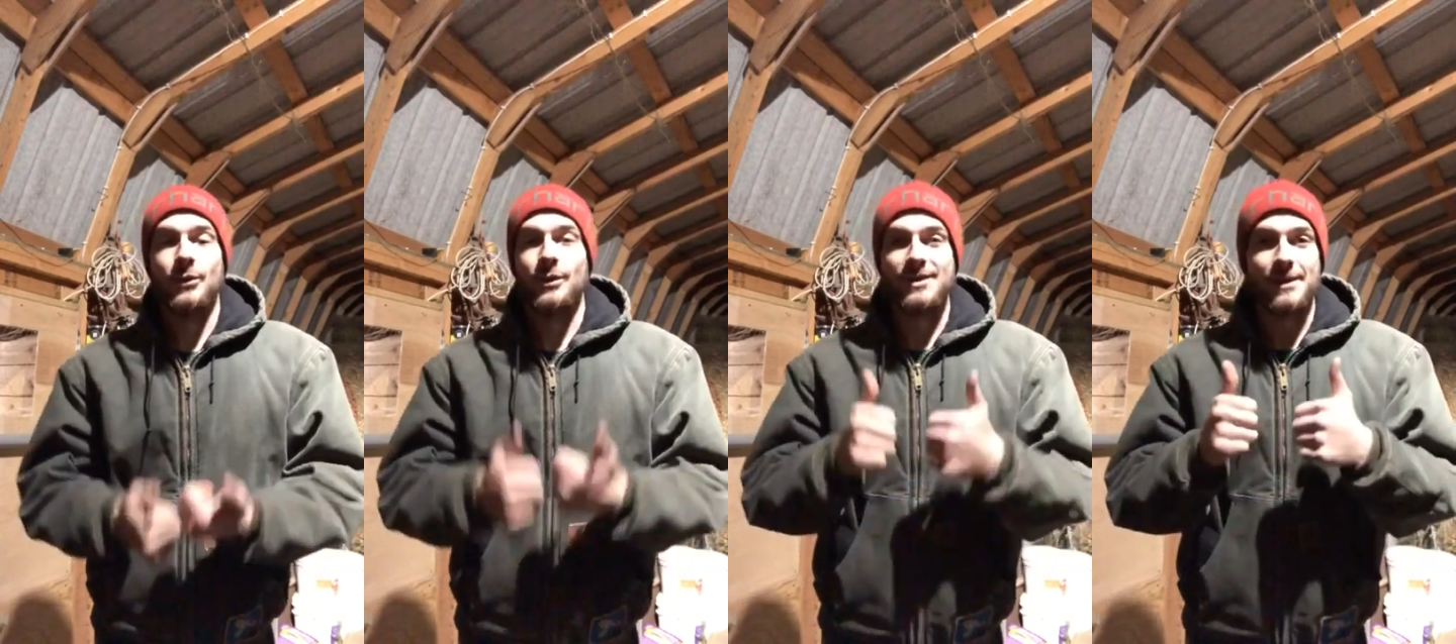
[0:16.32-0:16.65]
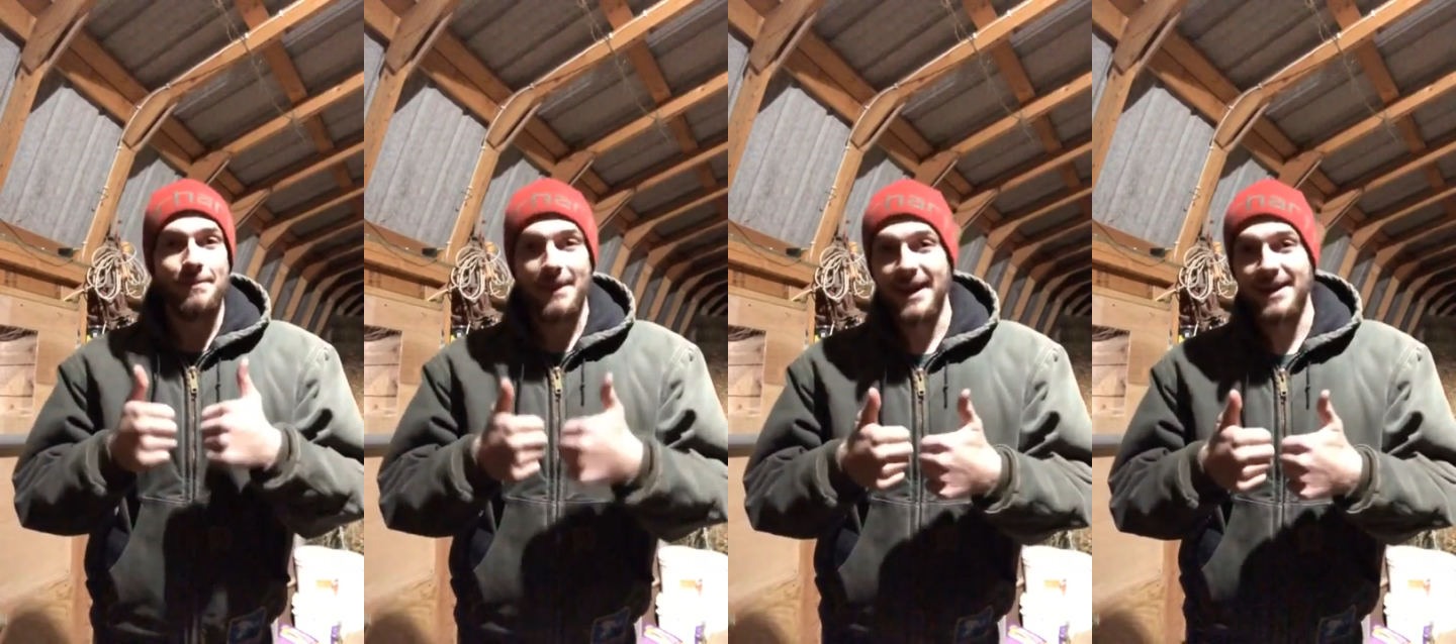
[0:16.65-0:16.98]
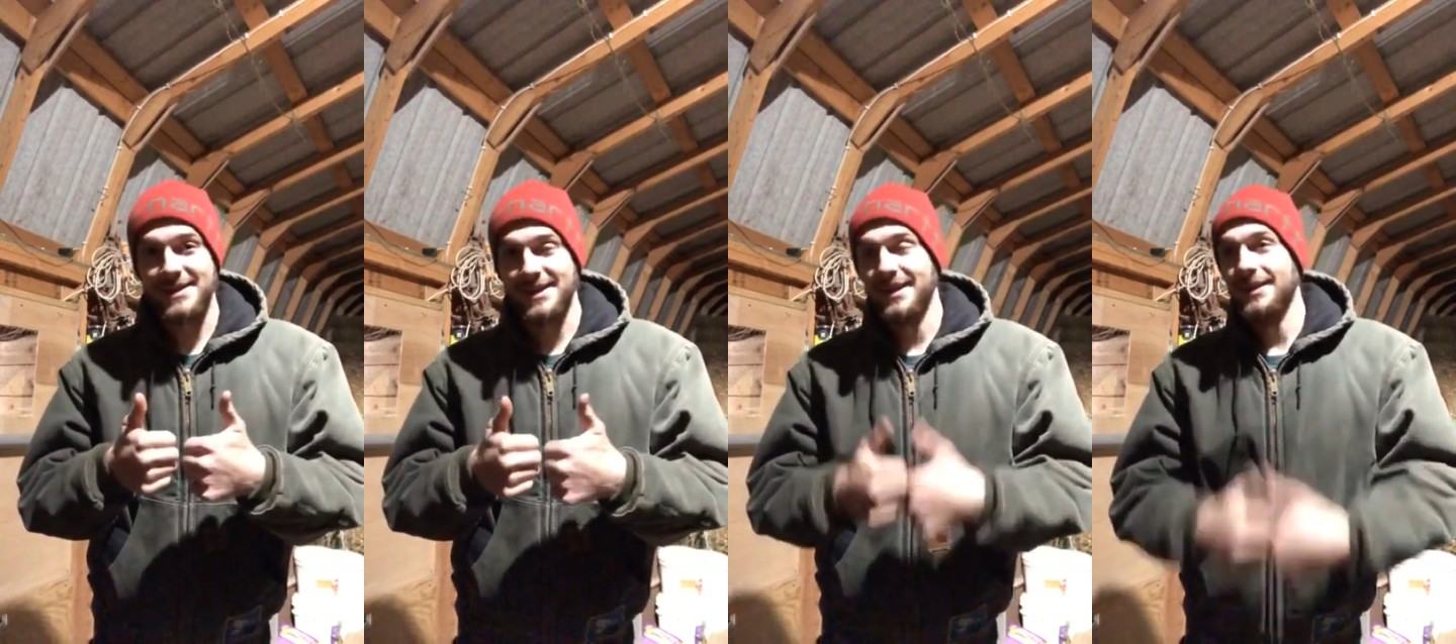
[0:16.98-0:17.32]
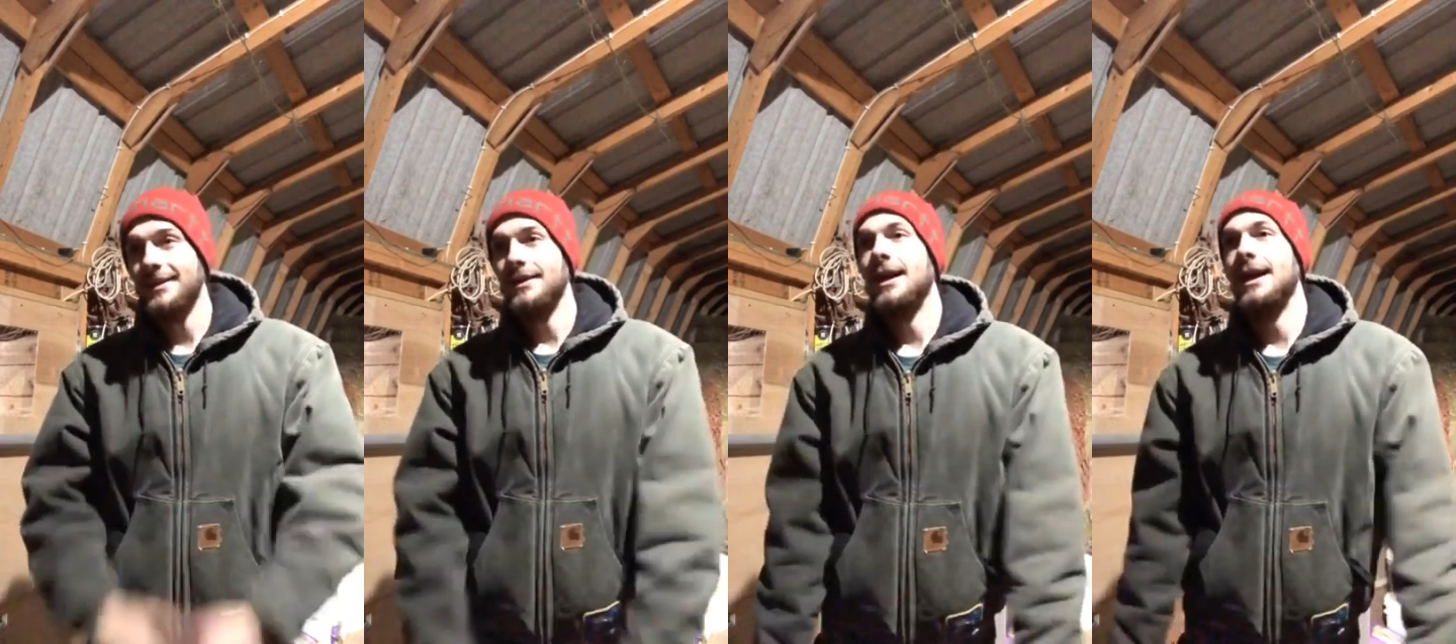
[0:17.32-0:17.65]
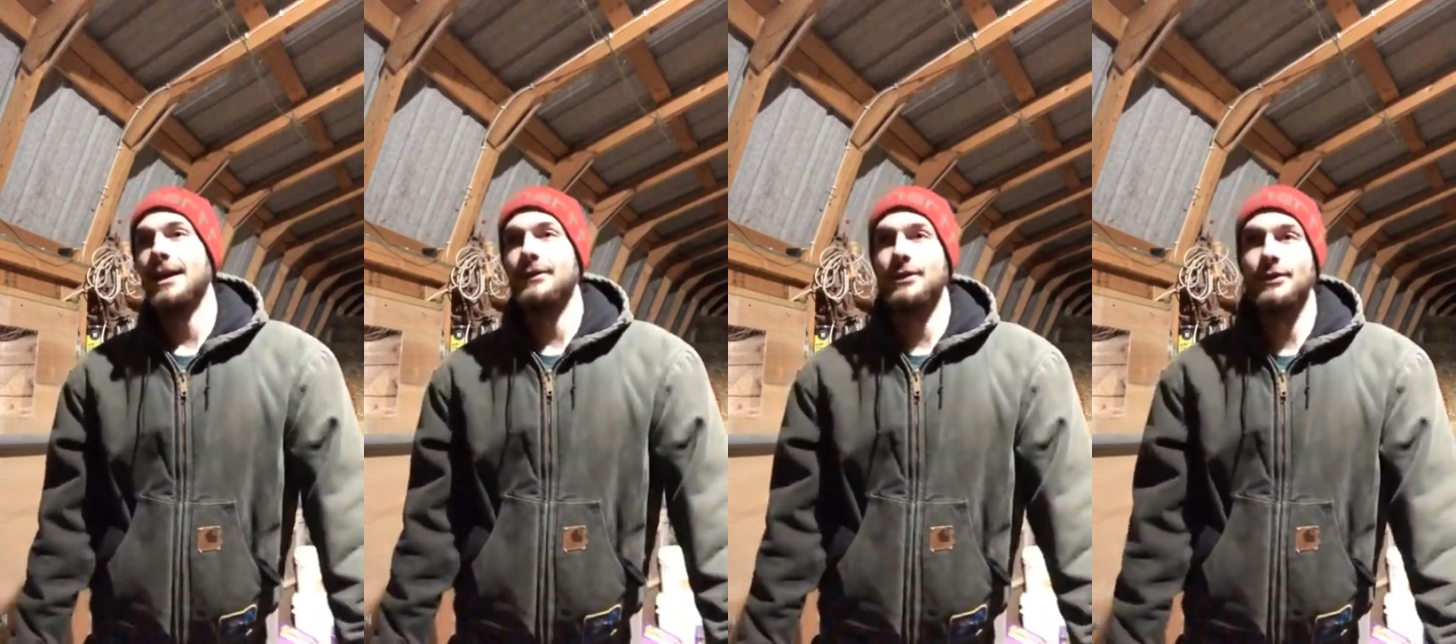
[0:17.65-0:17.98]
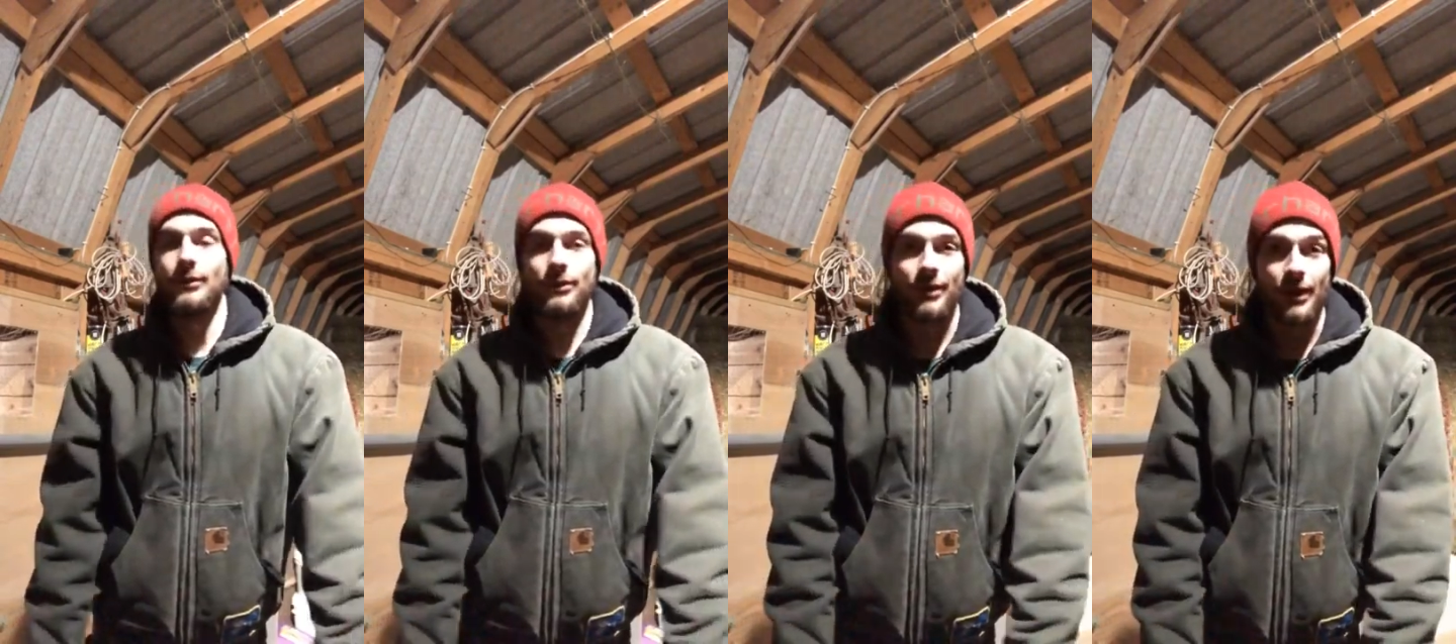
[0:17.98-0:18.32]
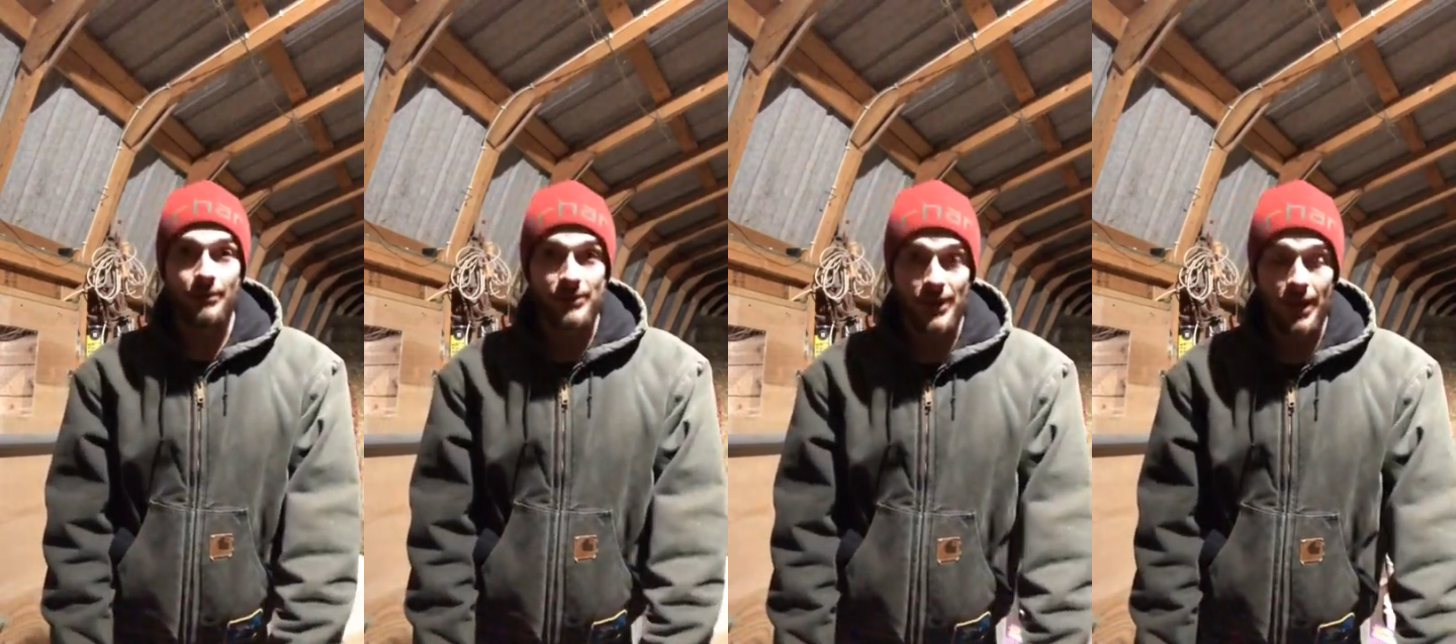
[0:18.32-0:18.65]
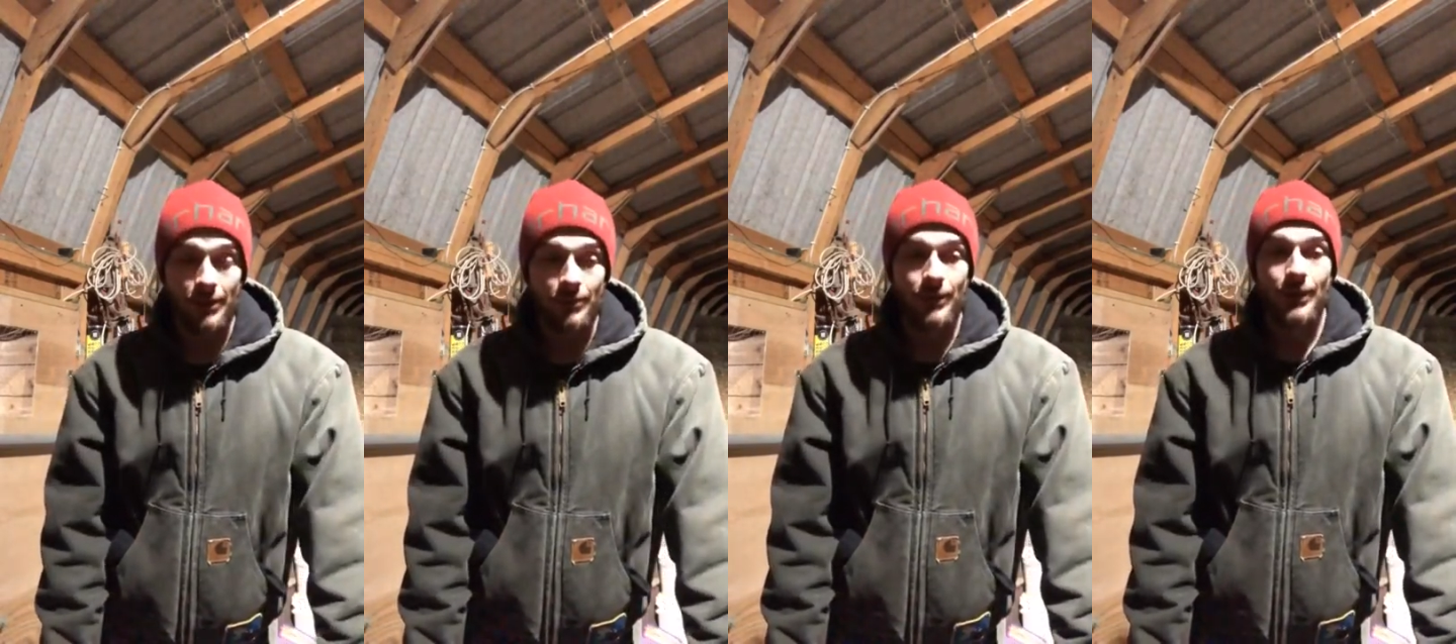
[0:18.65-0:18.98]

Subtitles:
was amazing. I give you two thumbs up.